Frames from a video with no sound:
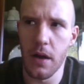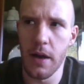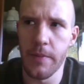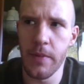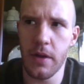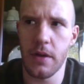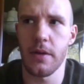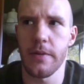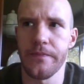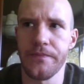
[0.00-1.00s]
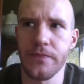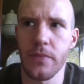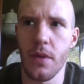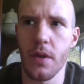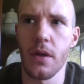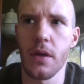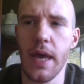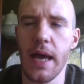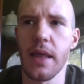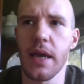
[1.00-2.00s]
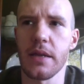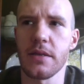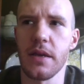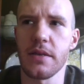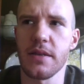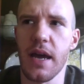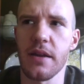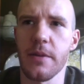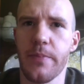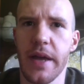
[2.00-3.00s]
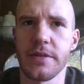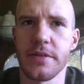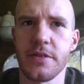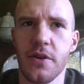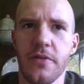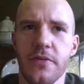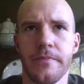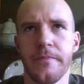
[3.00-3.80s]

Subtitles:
Um, yeah, like it kind of depends. So